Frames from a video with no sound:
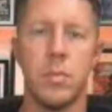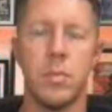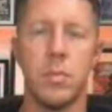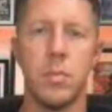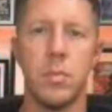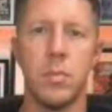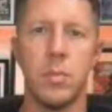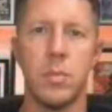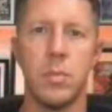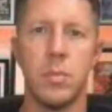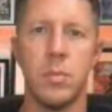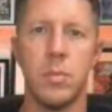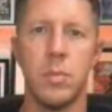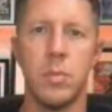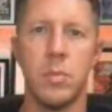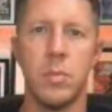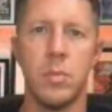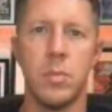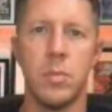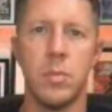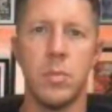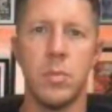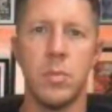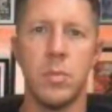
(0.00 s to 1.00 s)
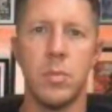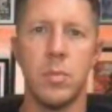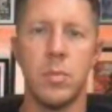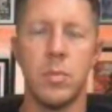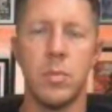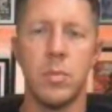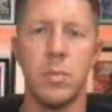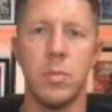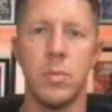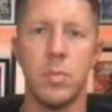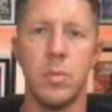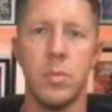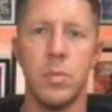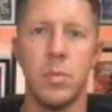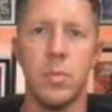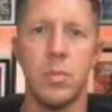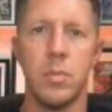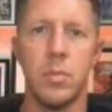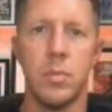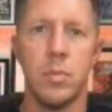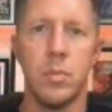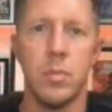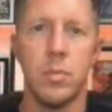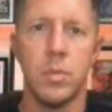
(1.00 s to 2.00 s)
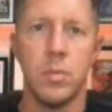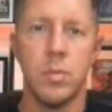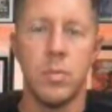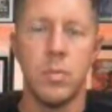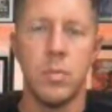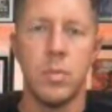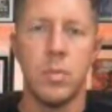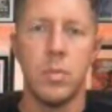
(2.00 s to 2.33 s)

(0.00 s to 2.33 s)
(not speaking)